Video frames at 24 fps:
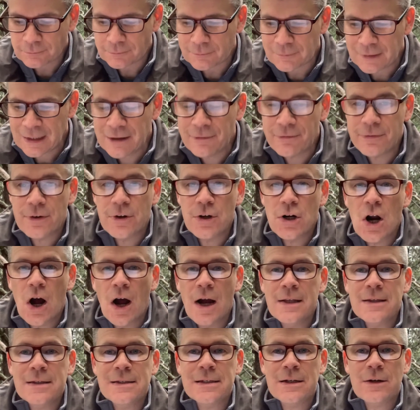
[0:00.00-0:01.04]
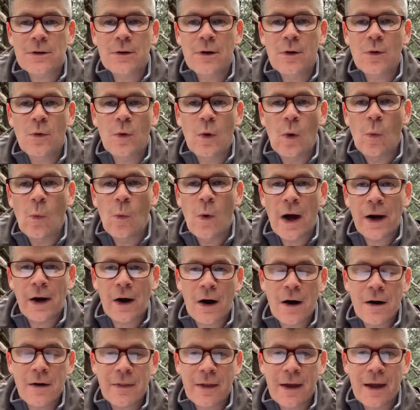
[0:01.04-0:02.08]
If they're non-zero, what
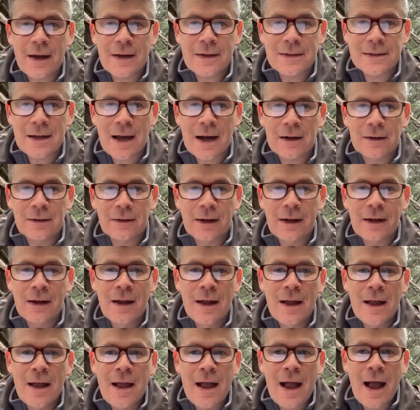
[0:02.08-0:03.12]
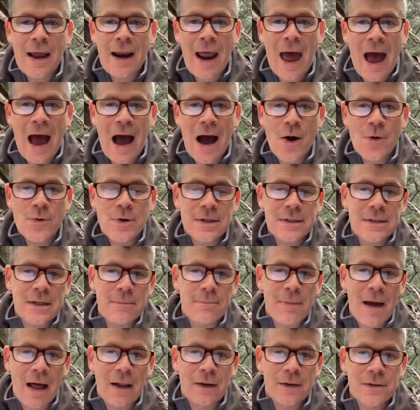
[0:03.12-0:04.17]
are they exactly? And how does he
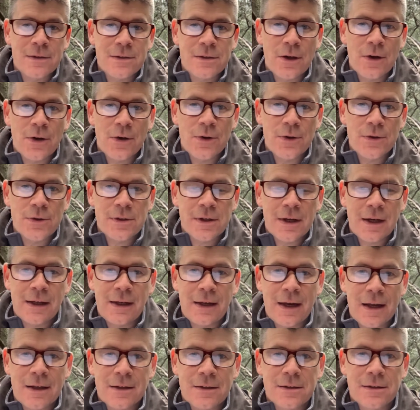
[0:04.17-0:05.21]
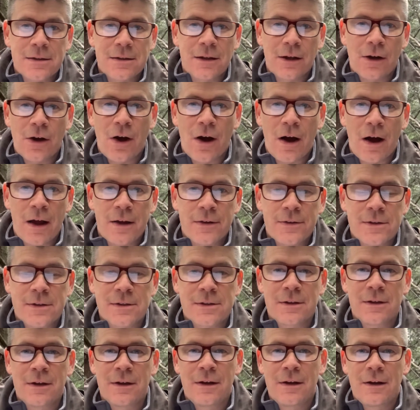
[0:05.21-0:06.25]
balance those against the
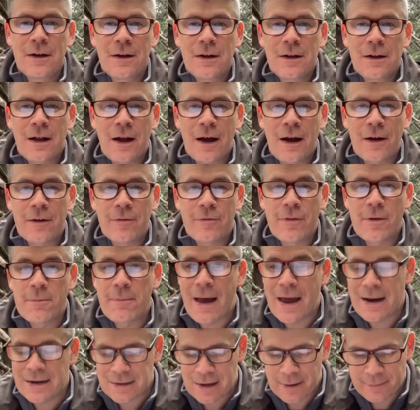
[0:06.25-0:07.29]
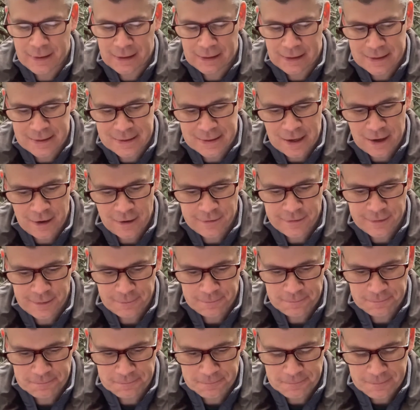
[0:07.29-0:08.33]
costs of the pandemic itself.
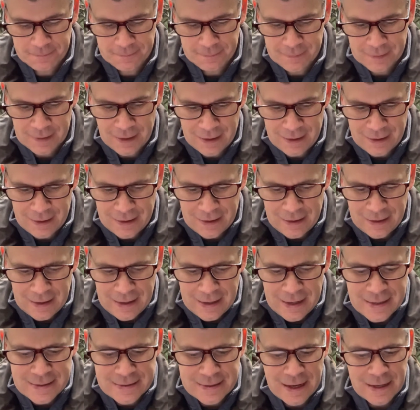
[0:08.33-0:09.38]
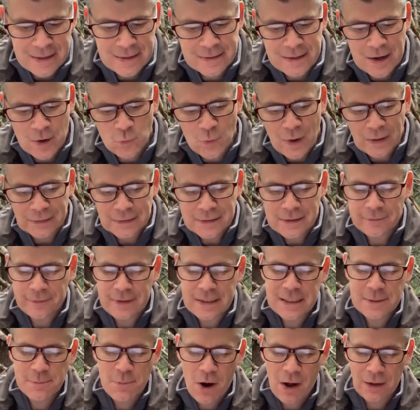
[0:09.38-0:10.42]
He says relatively
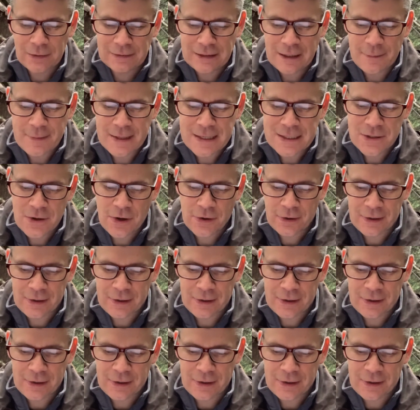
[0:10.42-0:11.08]
small limits on our